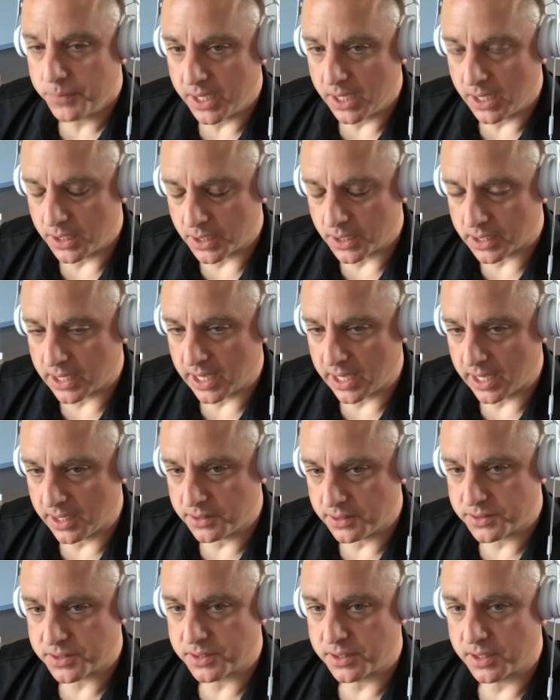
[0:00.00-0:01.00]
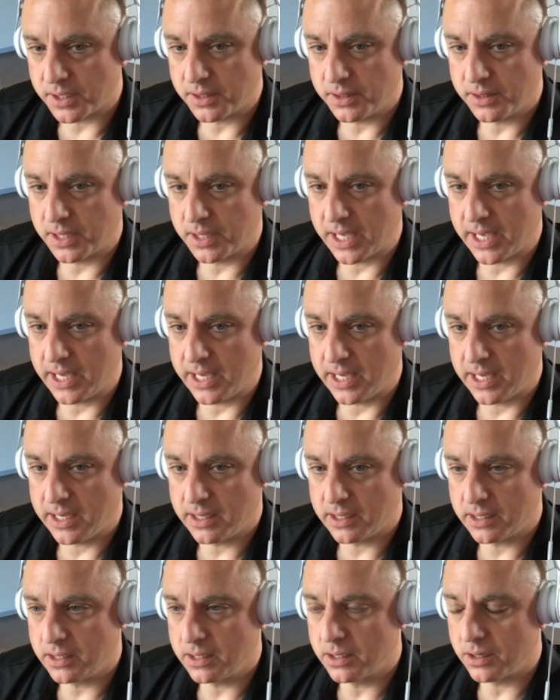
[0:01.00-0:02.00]
indicates that
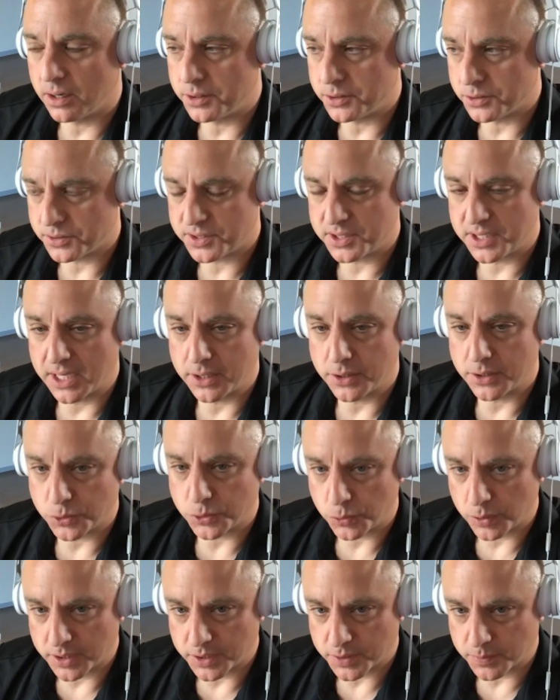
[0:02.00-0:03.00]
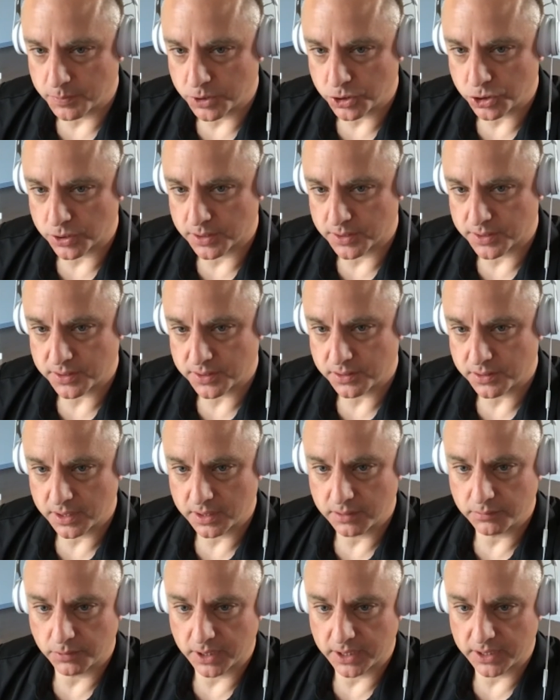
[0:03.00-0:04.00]
they understand our transmissions,
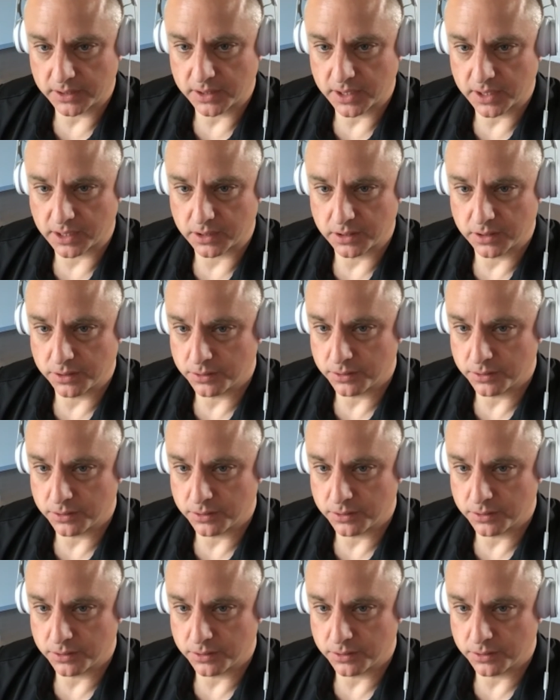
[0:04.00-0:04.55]
right? They can